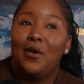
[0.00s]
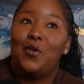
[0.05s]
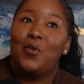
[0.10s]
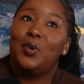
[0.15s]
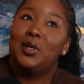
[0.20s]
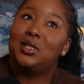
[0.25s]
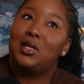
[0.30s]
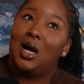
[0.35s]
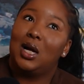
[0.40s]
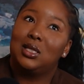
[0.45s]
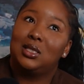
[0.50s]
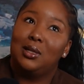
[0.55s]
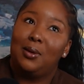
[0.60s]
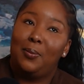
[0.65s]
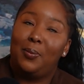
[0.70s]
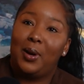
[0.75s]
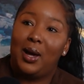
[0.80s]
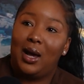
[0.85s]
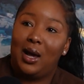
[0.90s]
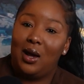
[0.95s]
When we talked
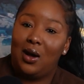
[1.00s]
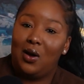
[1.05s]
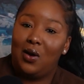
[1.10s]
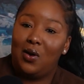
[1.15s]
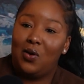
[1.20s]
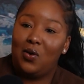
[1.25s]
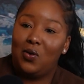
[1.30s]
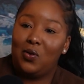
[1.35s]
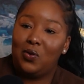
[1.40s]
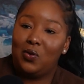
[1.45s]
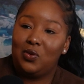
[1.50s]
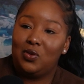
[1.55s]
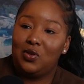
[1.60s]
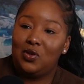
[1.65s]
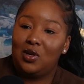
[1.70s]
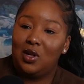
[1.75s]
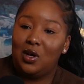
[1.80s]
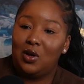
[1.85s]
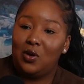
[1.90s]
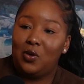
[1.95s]
about,
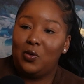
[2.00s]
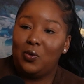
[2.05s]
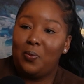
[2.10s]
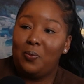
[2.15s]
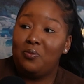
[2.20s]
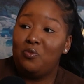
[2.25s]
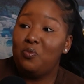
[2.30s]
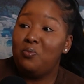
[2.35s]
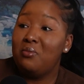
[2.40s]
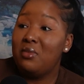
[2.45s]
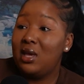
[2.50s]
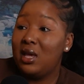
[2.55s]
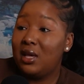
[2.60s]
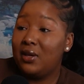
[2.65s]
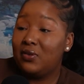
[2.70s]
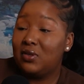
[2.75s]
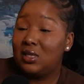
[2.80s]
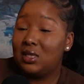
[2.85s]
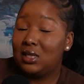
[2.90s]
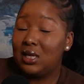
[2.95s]

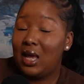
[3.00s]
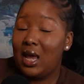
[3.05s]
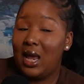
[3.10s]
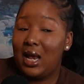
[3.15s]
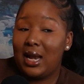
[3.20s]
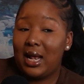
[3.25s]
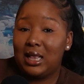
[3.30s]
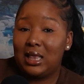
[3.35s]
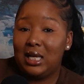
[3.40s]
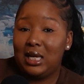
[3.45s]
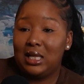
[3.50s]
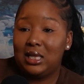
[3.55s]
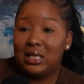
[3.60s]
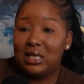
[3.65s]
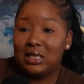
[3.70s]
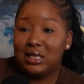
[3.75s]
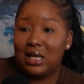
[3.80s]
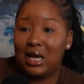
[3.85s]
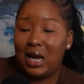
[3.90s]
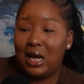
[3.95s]
myths. And I think
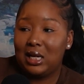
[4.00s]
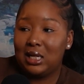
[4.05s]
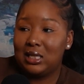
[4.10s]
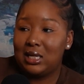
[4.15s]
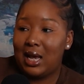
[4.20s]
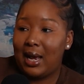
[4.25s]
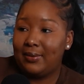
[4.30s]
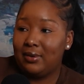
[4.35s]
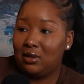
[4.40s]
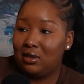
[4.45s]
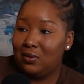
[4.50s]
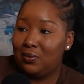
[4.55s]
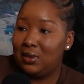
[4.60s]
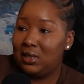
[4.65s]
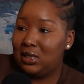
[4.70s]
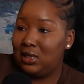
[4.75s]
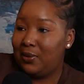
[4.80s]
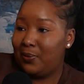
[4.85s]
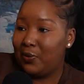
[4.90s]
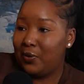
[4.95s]
this kind of dived a little
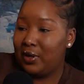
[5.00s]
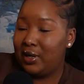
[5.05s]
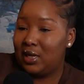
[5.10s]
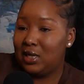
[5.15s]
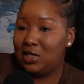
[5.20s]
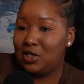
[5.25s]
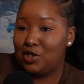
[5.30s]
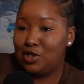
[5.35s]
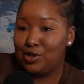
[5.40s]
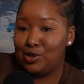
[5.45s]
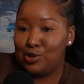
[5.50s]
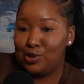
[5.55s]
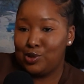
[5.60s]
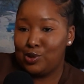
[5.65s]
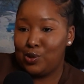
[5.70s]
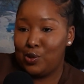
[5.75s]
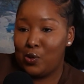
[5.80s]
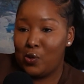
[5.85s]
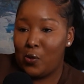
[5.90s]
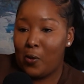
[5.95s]
bit deeper
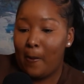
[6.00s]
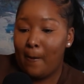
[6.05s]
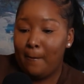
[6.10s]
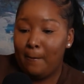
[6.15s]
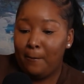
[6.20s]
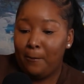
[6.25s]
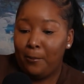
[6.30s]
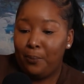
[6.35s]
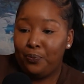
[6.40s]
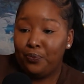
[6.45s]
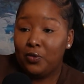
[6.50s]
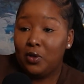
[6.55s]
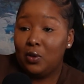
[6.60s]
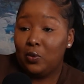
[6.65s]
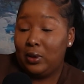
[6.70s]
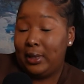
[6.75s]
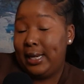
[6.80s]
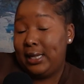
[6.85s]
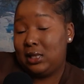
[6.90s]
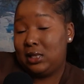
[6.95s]
into
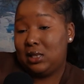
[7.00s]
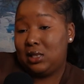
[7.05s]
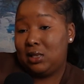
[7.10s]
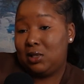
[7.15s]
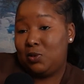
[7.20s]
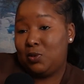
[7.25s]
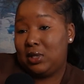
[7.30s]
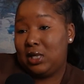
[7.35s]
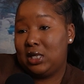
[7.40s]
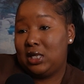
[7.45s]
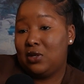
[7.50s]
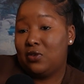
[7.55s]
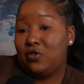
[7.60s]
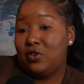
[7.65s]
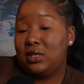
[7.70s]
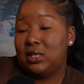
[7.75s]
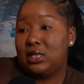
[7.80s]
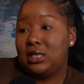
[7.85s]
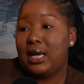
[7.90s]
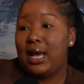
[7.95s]
relationships, but a
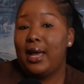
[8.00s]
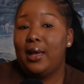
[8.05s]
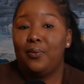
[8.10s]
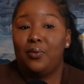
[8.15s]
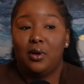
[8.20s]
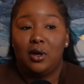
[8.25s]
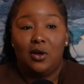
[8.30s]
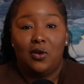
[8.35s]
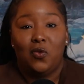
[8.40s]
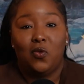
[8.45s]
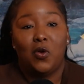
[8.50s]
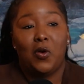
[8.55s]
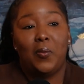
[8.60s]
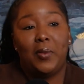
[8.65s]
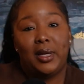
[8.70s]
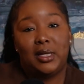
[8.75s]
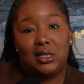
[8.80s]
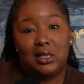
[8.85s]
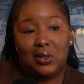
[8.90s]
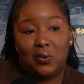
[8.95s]
different type of
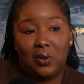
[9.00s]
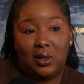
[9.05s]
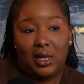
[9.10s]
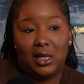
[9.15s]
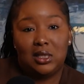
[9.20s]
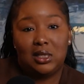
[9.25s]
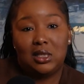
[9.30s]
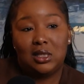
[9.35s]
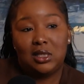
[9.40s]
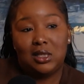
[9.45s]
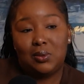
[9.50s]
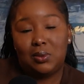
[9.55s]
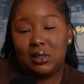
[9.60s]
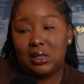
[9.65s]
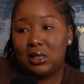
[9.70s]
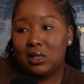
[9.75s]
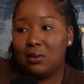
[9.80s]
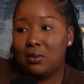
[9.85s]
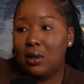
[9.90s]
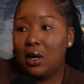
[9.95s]
romantic relationships
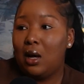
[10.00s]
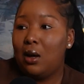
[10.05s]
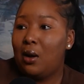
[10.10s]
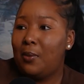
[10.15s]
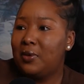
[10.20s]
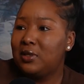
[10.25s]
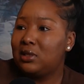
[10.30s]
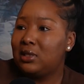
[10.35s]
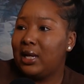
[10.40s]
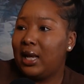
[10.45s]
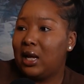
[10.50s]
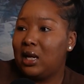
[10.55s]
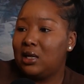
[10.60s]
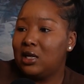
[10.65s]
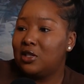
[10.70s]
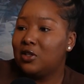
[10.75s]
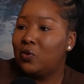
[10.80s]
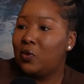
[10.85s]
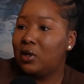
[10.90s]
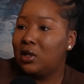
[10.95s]
and some almost like
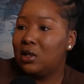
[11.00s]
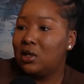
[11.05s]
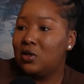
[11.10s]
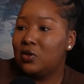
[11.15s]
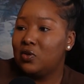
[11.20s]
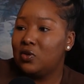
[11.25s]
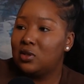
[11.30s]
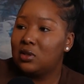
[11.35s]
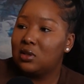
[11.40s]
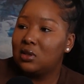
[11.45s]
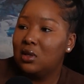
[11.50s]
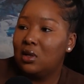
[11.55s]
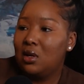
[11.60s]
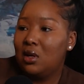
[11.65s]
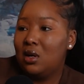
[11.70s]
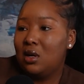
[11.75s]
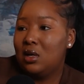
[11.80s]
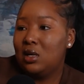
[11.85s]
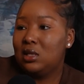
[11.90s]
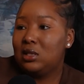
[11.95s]
another one of those
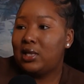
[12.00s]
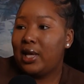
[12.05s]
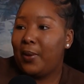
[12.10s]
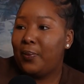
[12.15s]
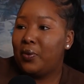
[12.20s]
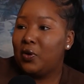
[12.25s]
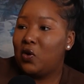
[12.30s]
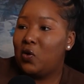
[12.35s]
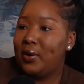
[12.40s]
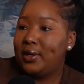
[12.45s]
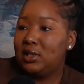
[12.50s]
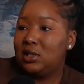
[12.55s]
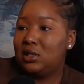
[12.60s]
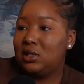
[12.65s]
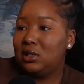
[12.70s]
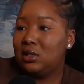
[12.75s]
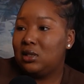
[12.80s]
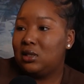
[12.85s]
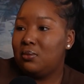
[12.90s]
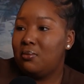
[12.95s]
type of
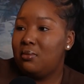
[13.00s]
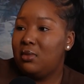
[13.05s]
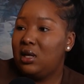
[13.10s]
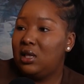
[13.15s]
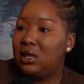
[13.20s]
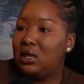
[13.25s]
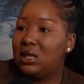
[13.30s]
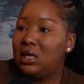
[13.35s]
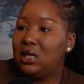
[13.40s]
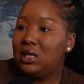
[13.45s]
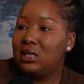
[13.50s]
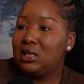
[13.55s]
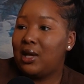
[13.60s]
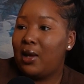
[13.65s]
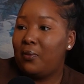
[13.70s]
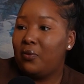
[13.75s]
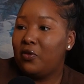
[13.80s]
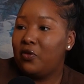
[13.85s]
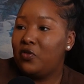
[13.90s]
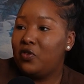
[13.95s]
questions, mythy
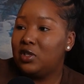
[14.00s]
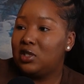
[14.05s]
type of